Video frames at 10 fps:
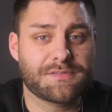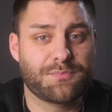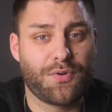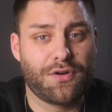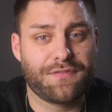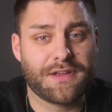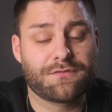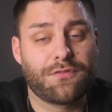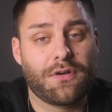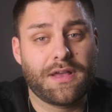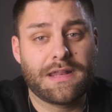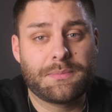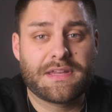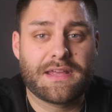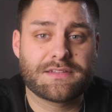perfect for
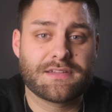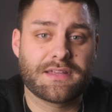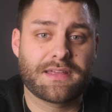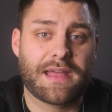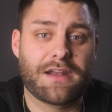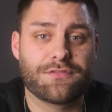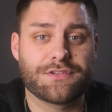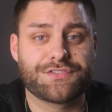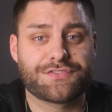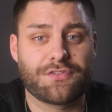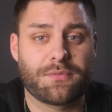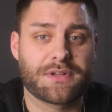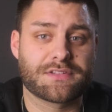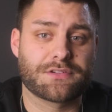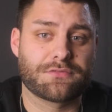eliminating every
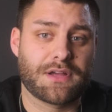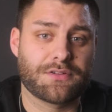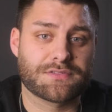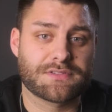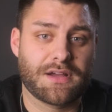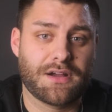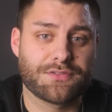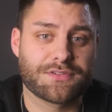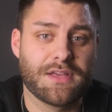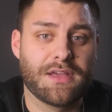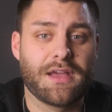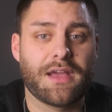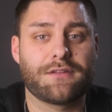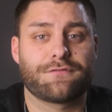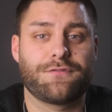disturbing surround sound
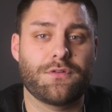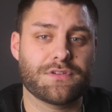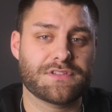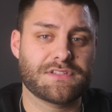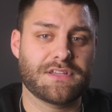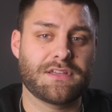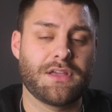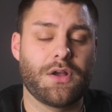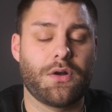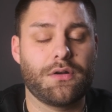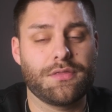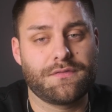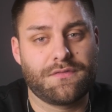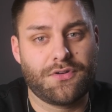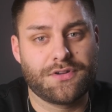and focusing on the
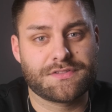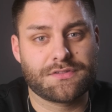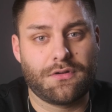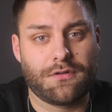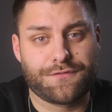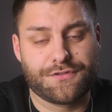voice of your